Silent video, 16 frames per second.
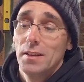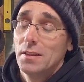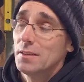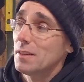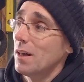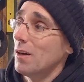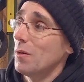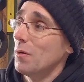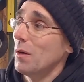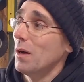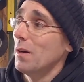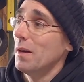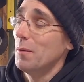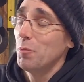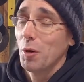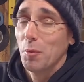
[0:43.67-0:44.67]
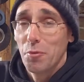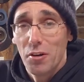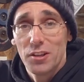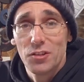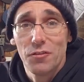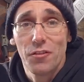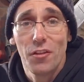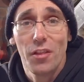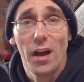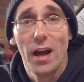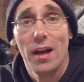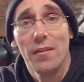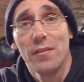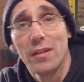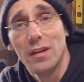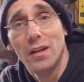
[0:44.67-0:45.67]
So in preparation for
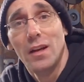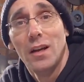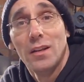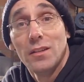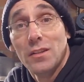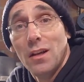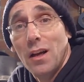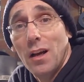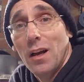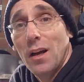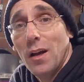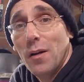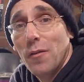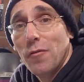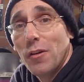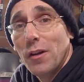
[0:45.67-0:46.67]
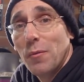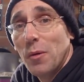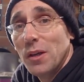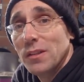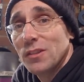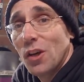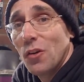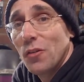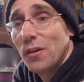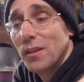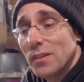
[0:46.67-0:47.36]
that, a friend of mine, Tony,